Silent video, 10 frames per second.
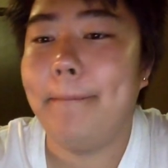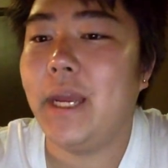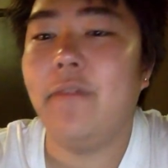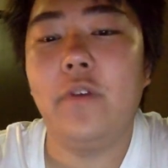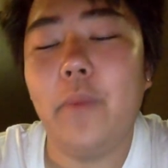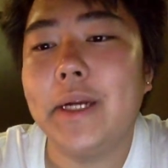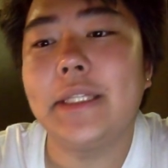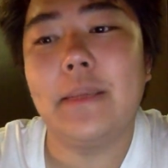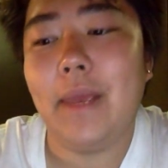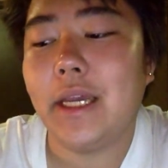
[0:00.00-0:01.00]
But if we
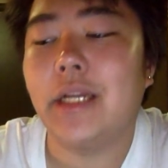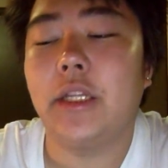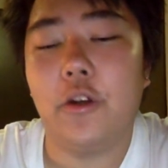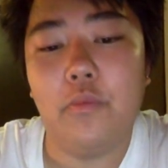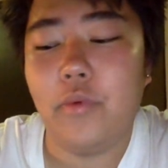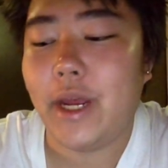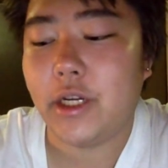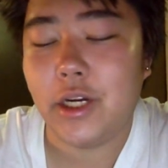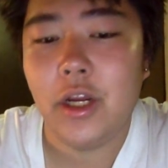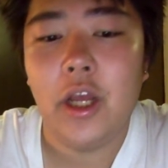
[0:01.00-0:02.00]
wanted to make it a little
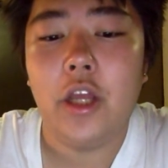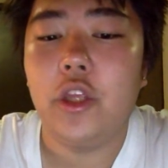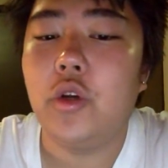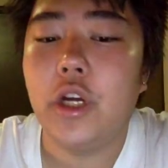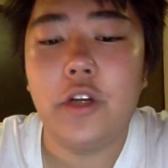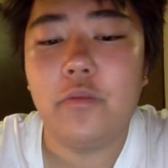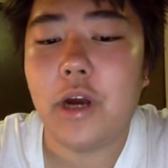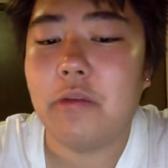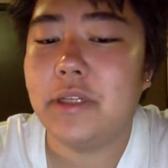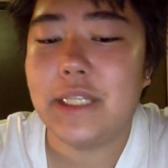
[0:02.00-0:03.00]
better, you could have
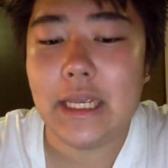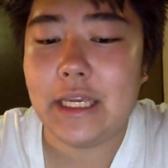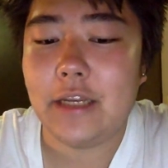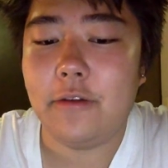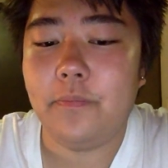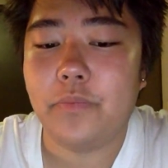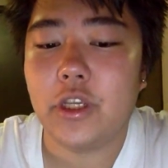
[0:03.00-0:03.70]
probably taken...